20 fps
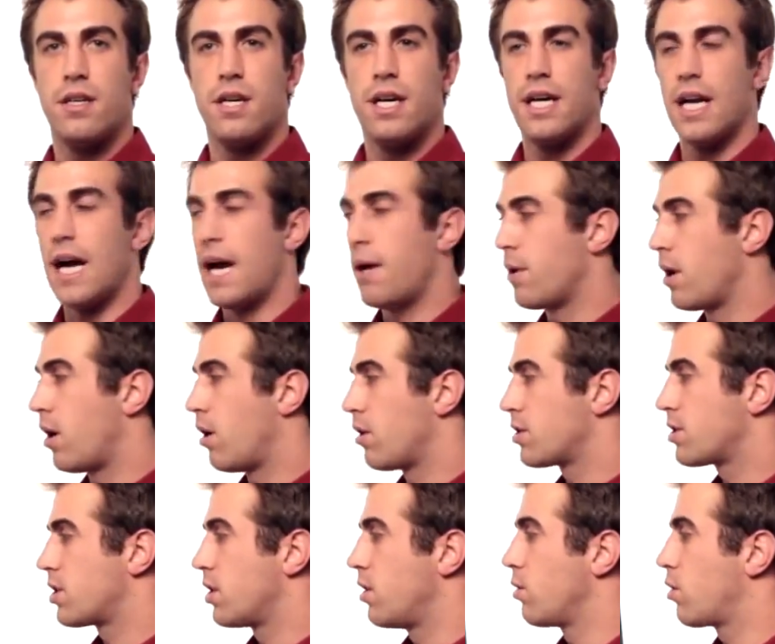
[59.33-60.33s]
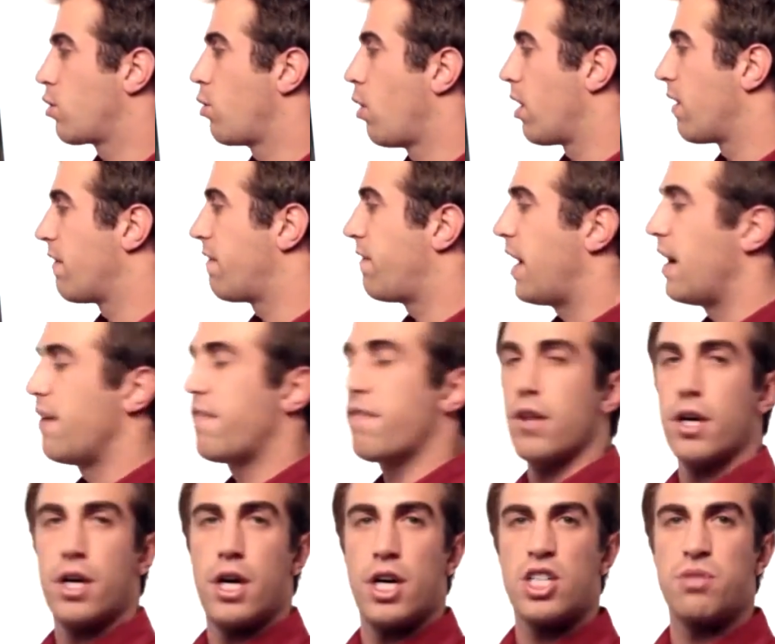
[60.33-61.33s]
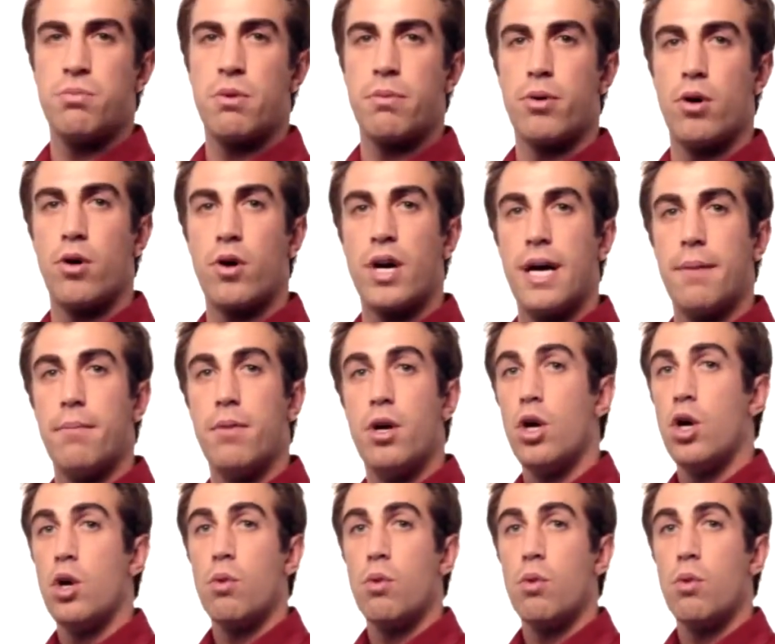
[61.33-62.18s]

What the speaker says: and I would also qualify for the customer program